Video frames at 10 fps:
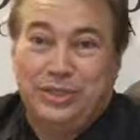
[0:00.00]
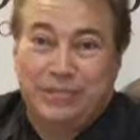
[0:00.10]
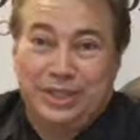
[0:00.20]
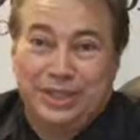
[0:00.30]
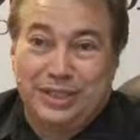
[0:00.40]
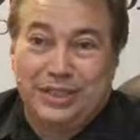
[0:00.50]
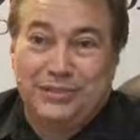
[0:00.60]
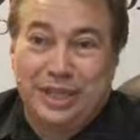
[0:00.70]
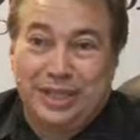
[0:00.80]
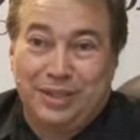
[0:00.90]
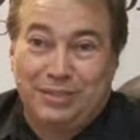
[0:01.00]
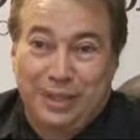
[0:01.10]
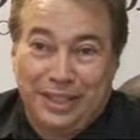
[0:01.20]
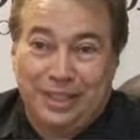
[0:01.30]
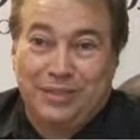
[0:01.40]
your business is making
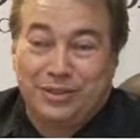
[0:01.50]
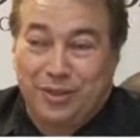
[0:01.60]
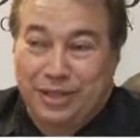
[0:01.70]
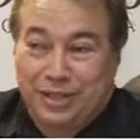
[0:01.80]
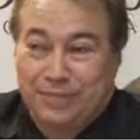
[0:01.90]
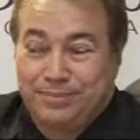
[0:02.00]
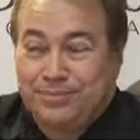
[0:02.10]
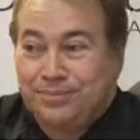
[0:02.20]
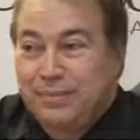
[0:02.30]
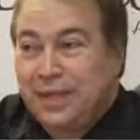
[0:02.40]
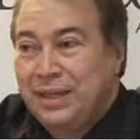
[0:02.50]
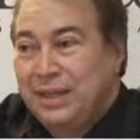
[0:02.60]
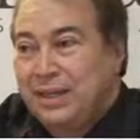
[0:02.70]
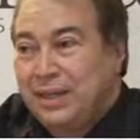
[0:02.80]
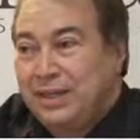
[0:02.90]
money longer.
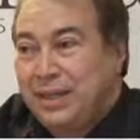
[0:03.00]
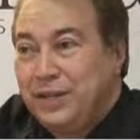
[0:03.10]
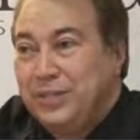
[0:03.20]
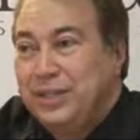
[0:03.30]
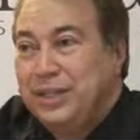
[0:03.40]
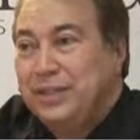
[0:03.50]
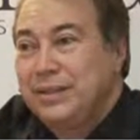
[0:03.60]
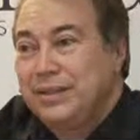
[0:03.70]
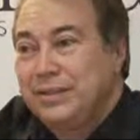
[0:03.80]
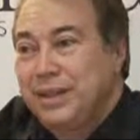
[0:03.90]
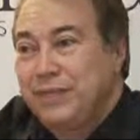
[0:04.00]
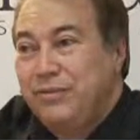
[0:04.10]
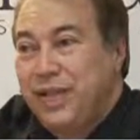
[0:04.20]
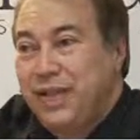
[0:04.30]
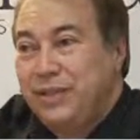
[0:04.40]
Another big
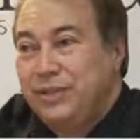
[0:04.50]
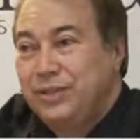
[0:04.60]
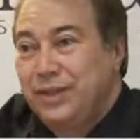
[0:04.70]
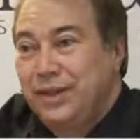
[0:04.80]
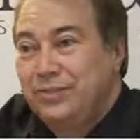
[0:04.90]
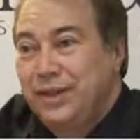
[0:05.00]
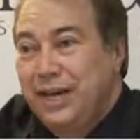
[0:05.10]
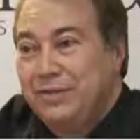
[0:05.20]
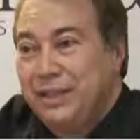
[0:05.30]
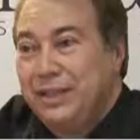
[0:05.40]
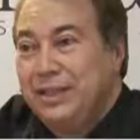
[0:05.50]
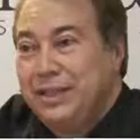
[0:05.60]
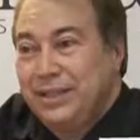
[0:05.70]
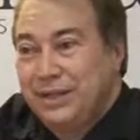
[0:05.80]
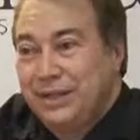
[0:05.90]
advantage of having
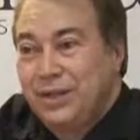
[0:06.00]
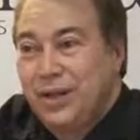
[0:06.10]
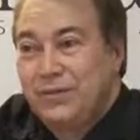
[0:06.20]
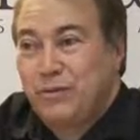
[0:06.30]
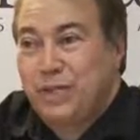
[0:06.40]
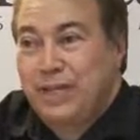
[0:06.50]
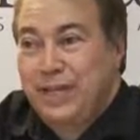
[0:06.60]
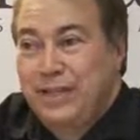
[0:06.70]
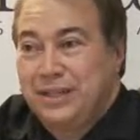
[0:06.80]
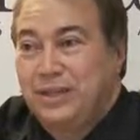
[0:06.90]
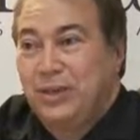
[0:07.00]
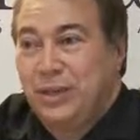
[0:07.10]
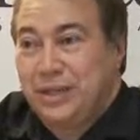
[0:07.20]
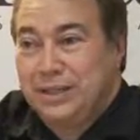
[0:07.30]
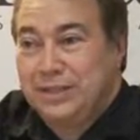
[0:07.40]
the software layer
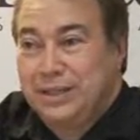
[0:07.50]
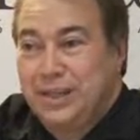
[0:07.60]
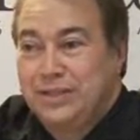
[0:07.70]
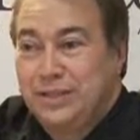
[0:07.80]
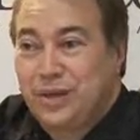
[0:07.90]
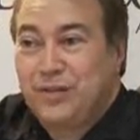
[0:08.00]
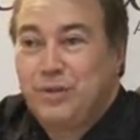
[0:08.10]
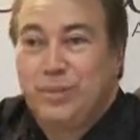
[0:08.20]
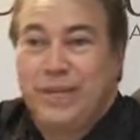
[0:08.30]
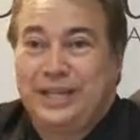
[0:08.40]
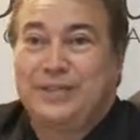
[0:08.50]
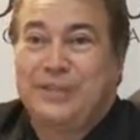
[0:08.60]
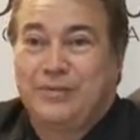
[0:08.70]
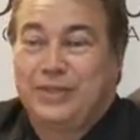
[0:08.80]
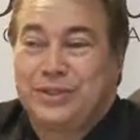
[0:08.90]
or a software based
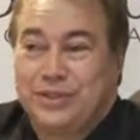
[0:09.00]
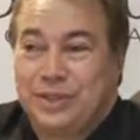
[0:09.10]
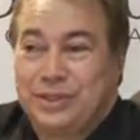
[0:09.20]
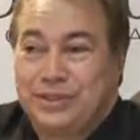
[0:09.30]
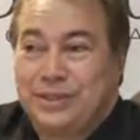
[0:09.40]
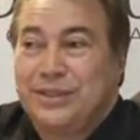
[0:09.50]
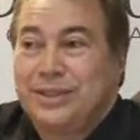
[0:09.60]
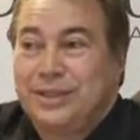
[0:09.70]
infrastructure